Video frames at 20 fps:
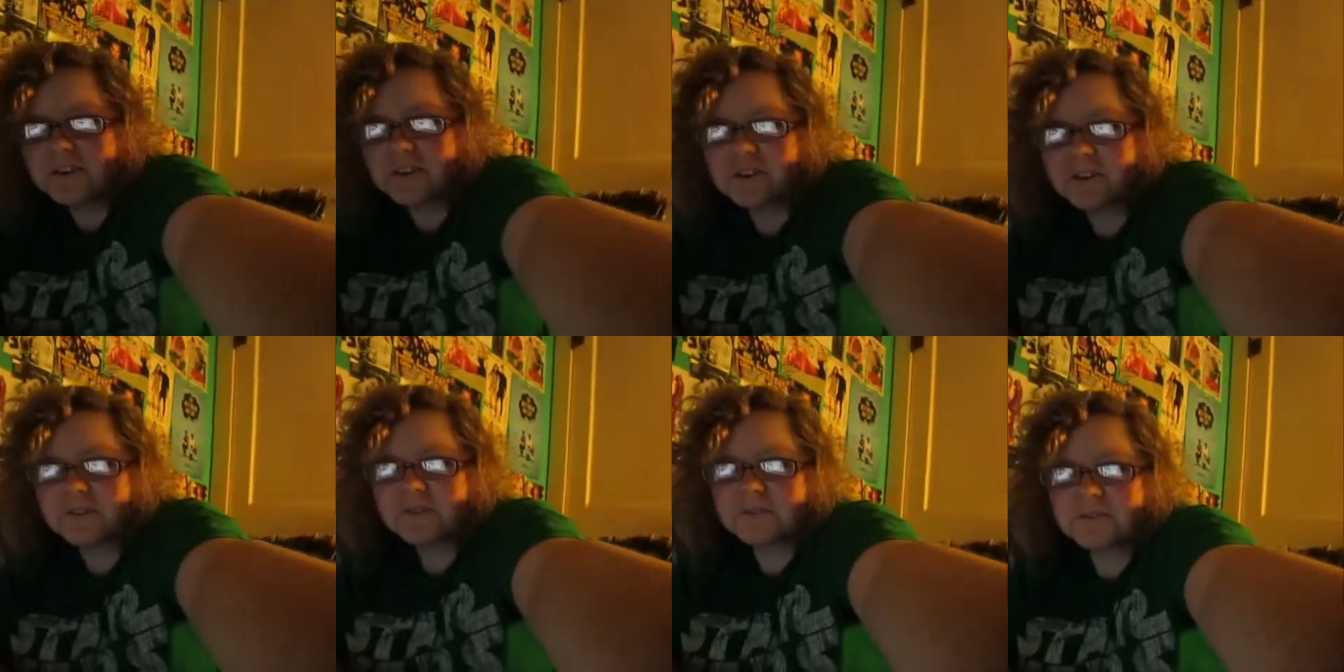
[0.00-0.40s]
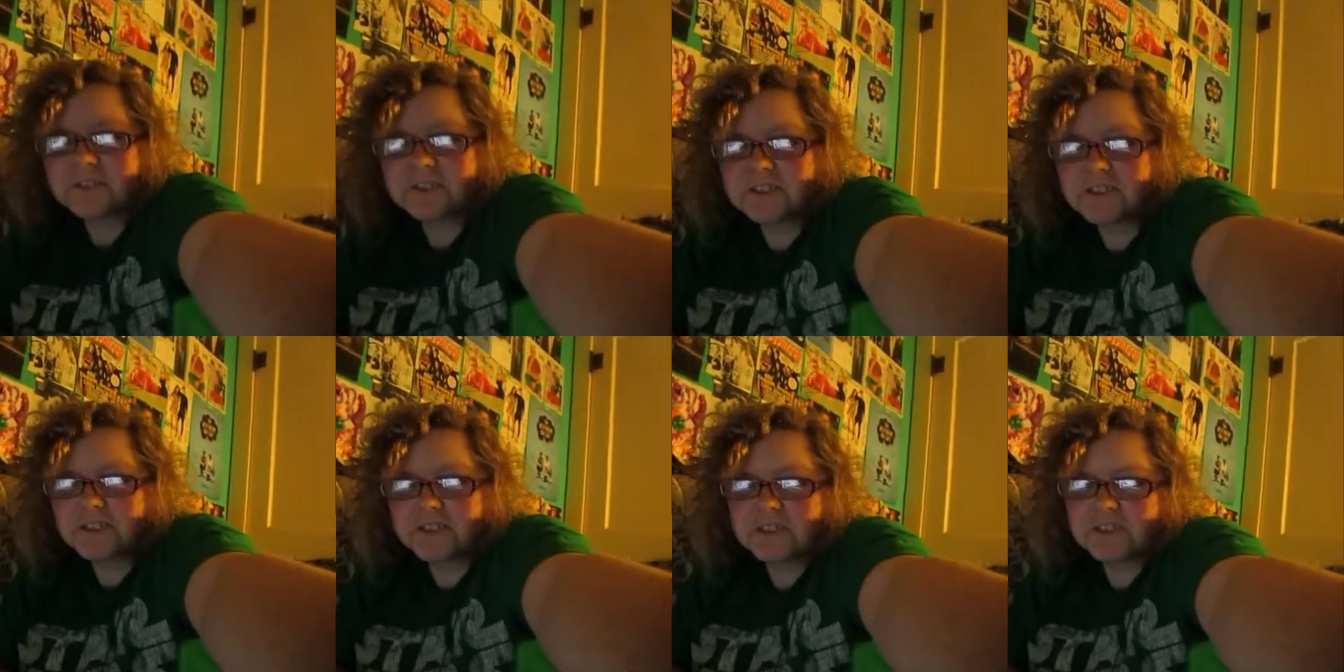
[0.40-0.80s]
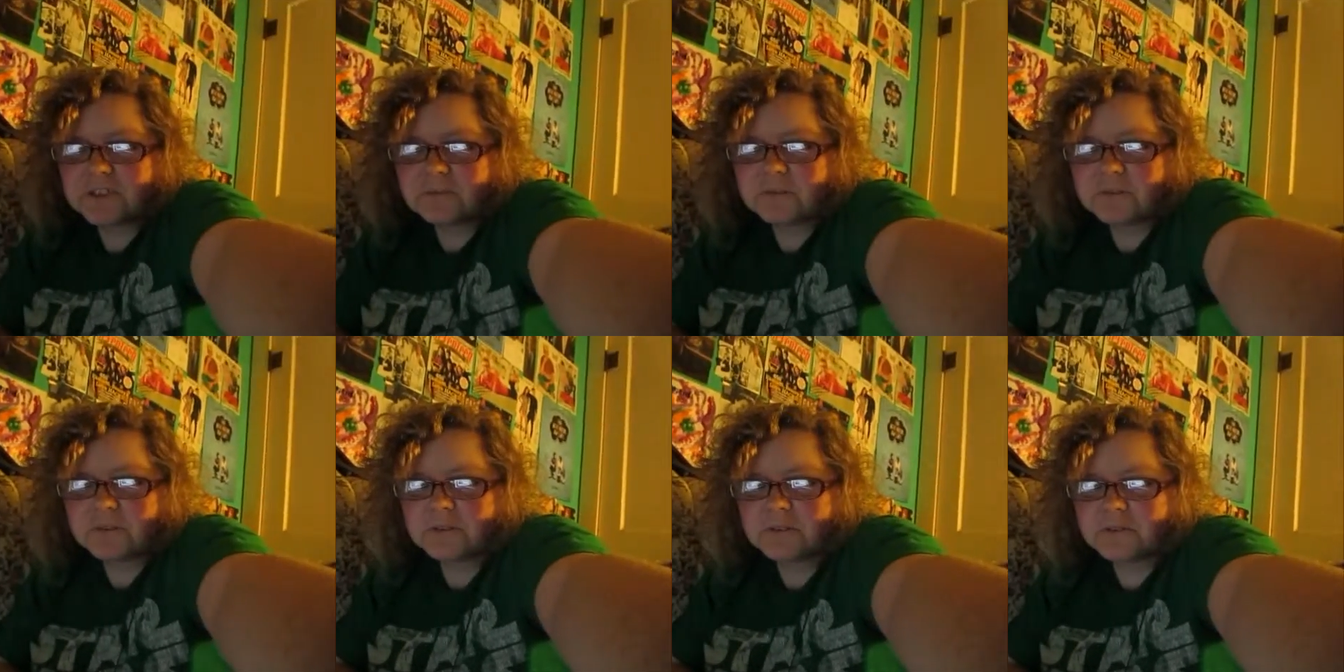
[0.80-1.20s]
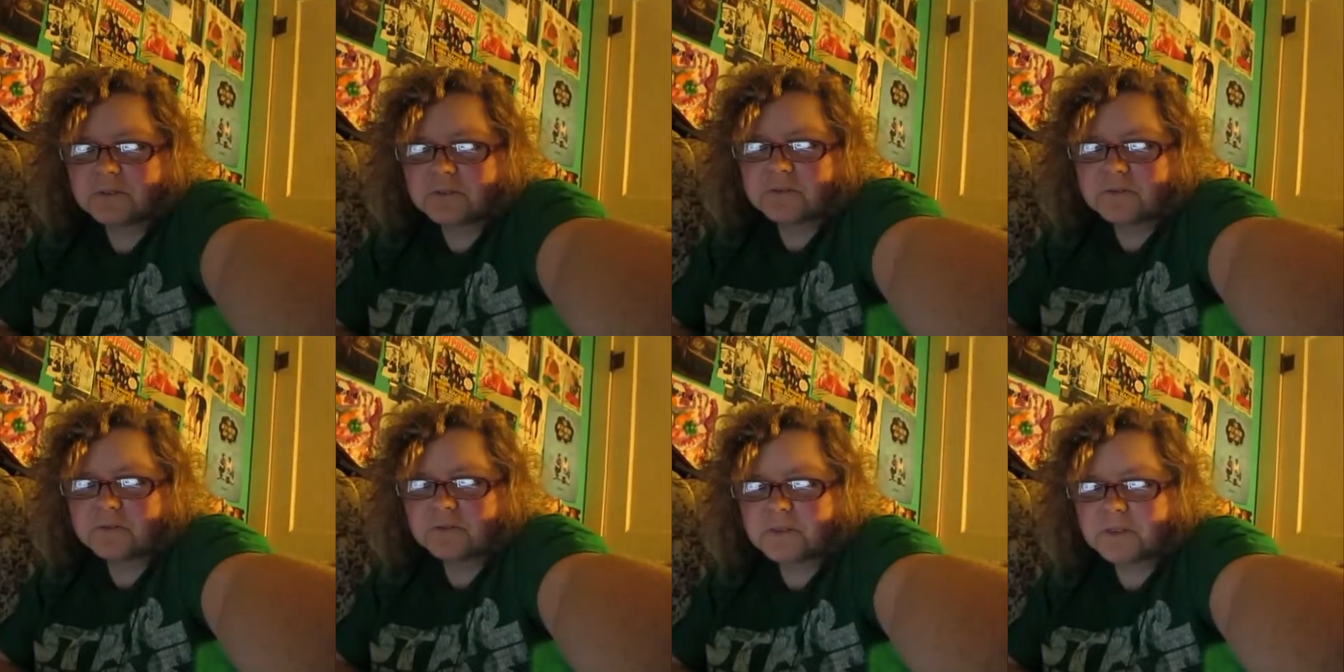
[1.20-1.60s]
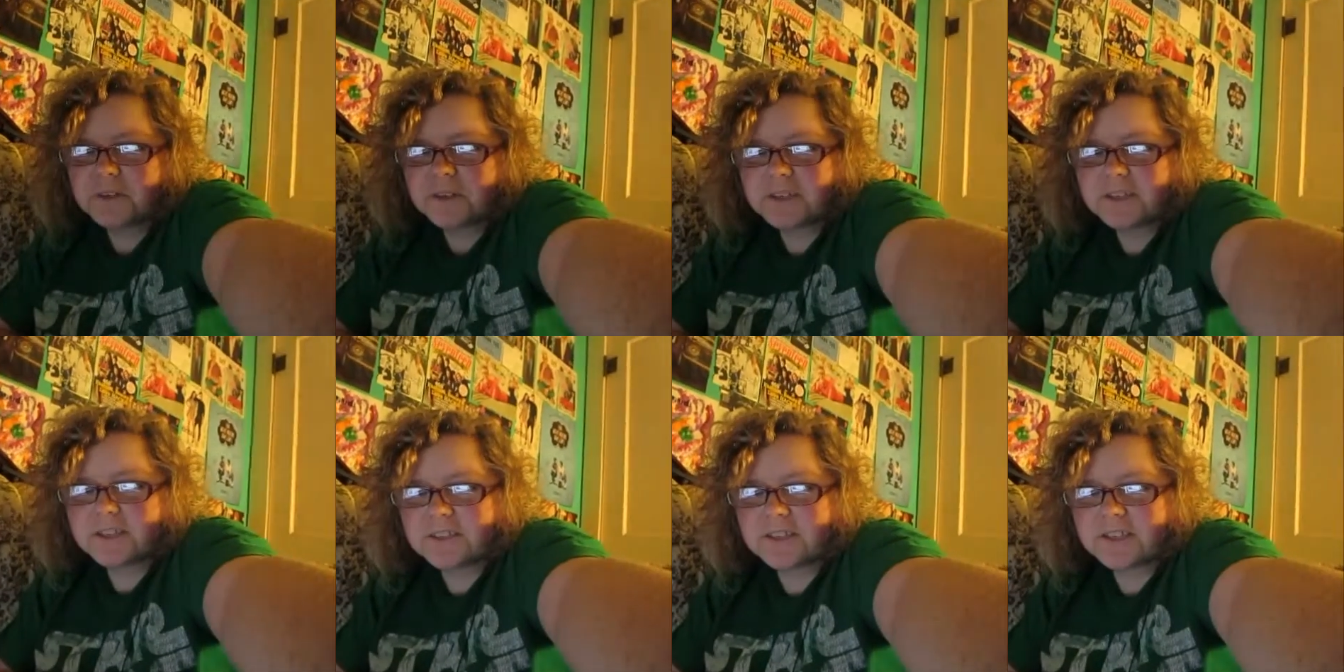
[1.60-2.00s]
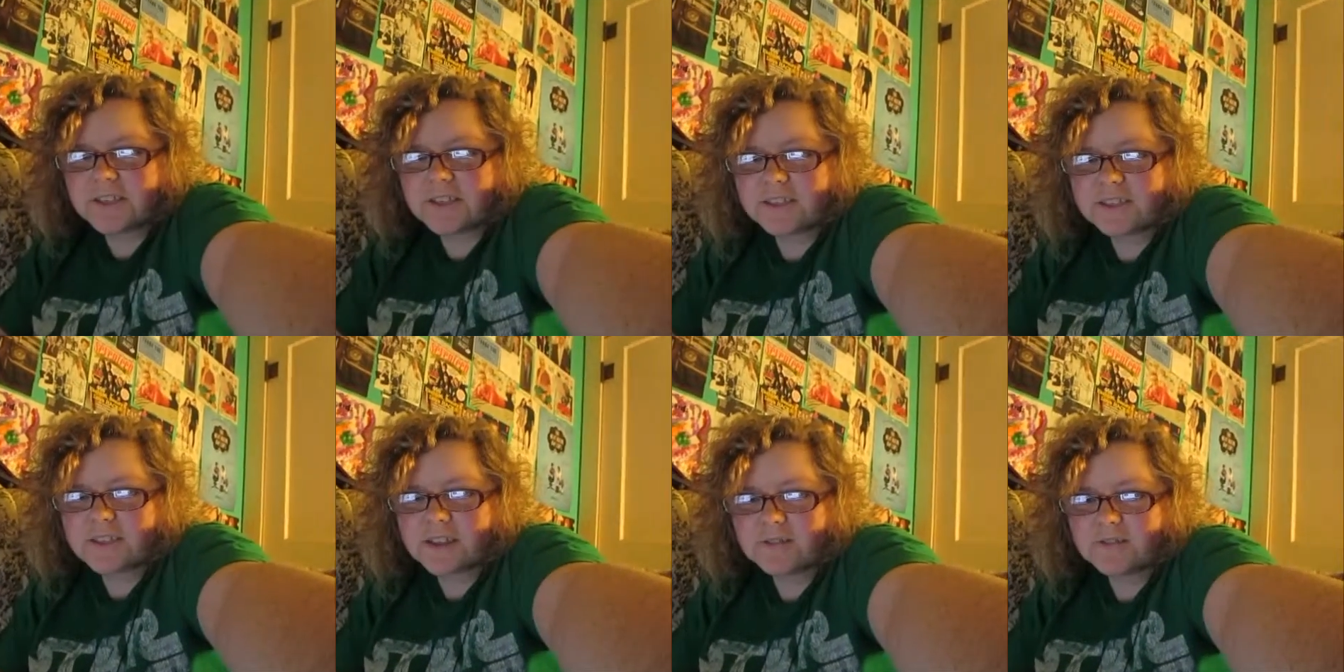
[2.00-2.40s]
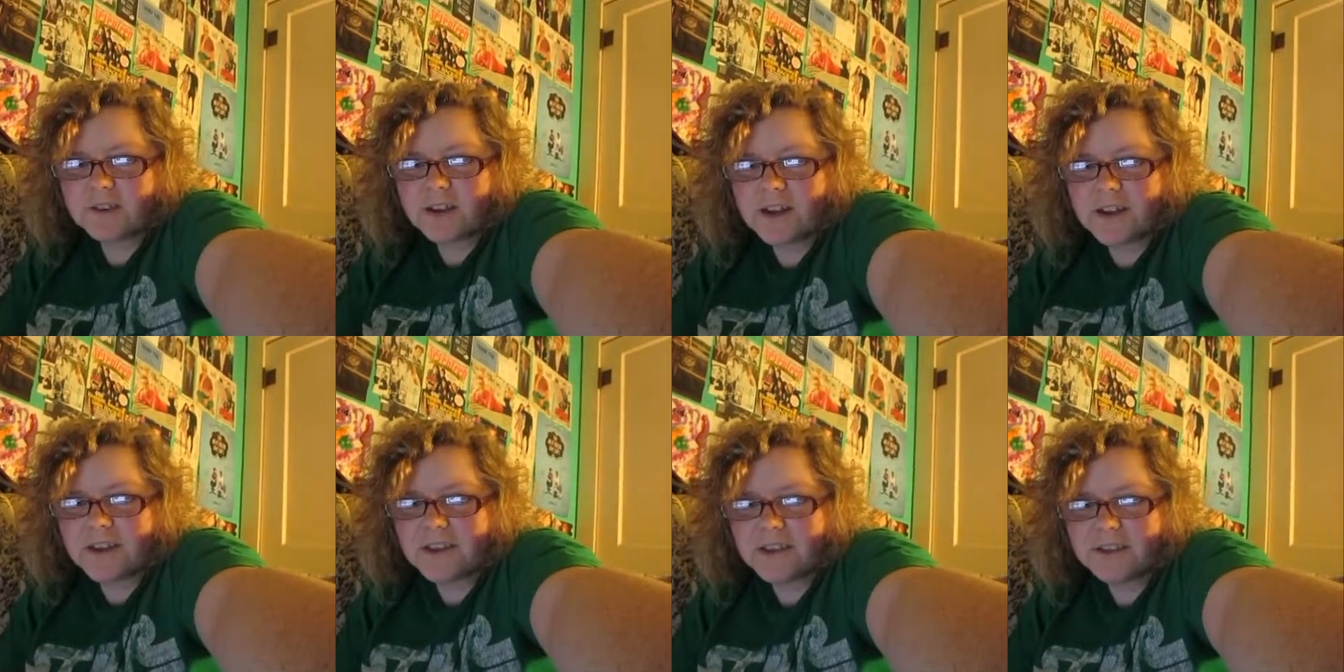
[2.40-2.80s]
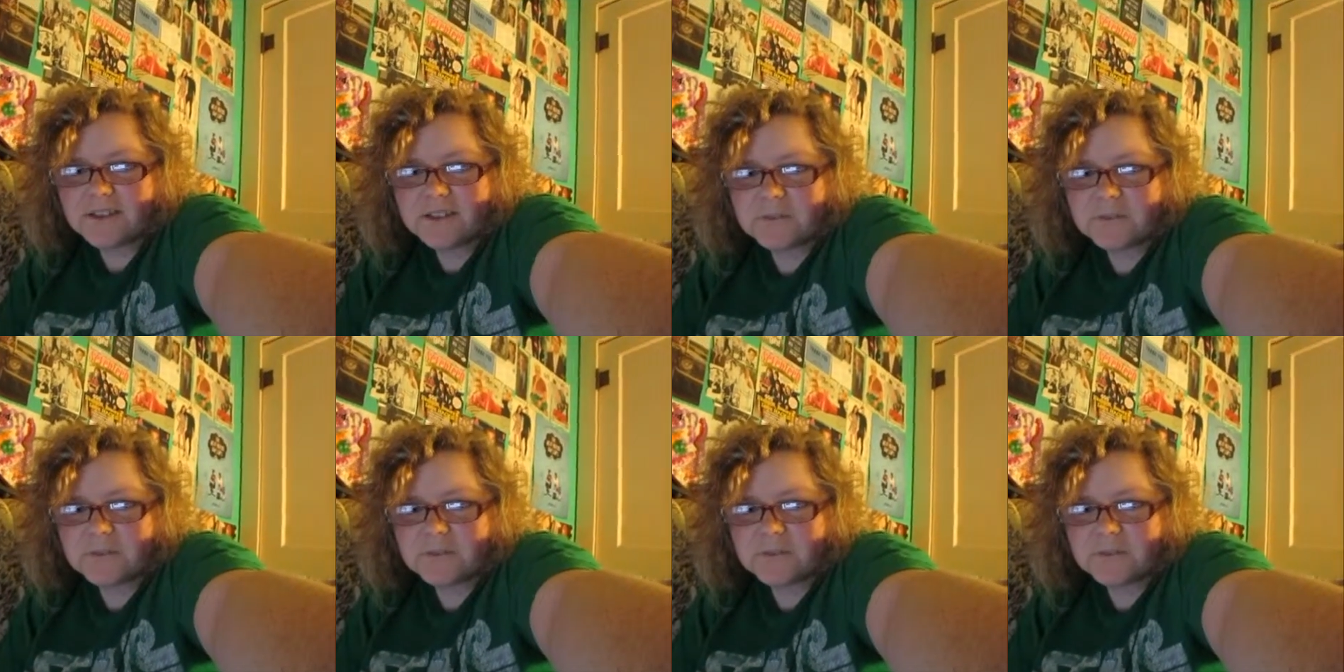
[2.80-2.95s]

you know, just a typical, what is today's day, Friday?